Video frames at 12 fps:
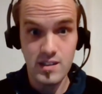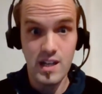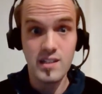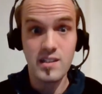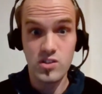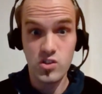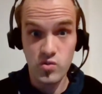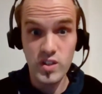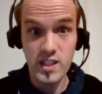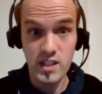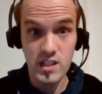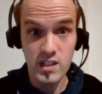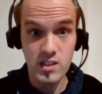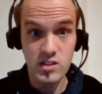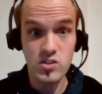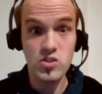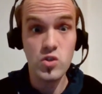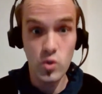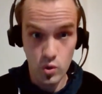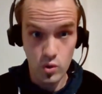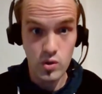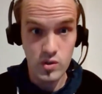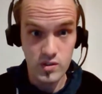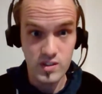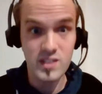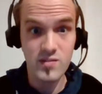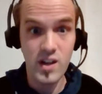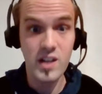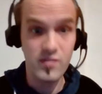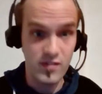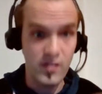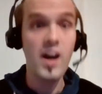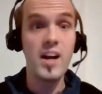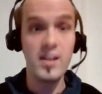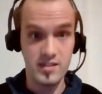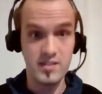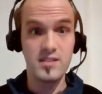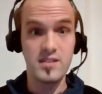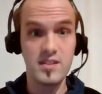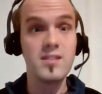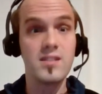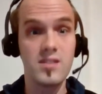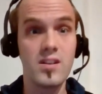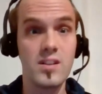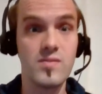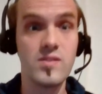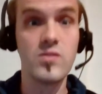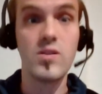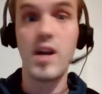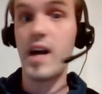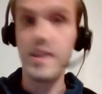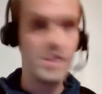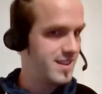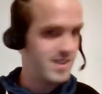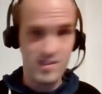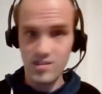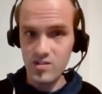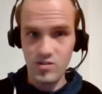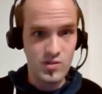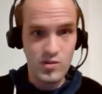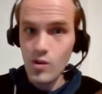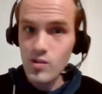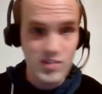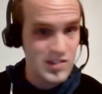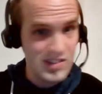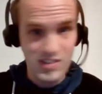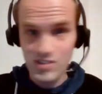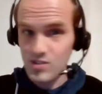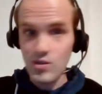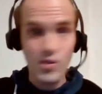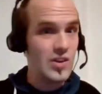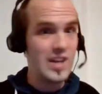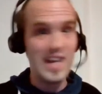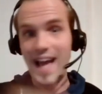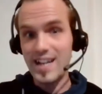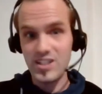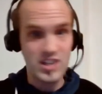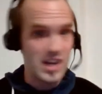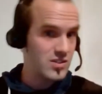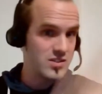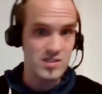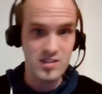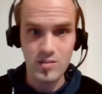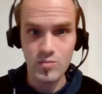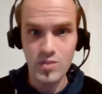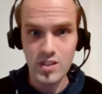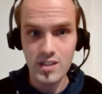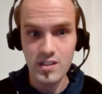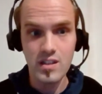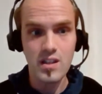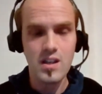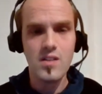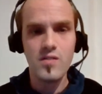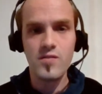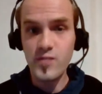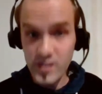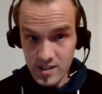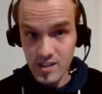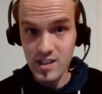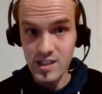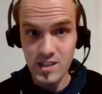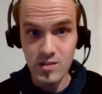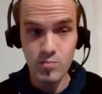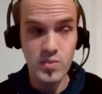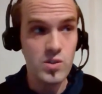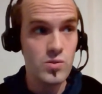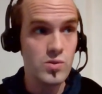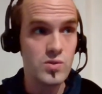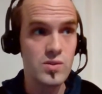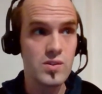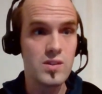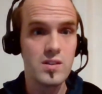and trigger your divine violence inside of you, and to not lash out at someone and physically abuse